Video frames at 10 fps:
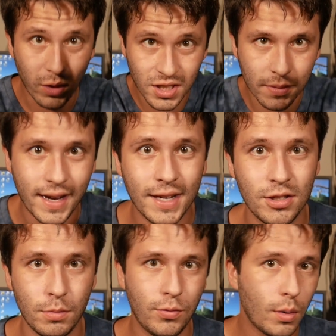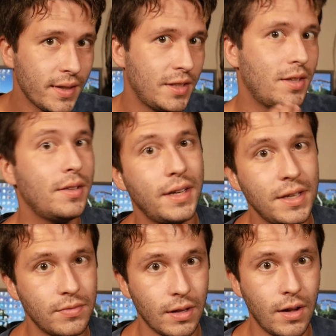What's up guys, so before we get to
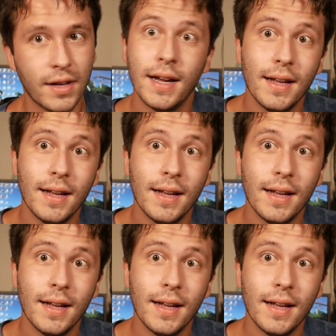today's vlog,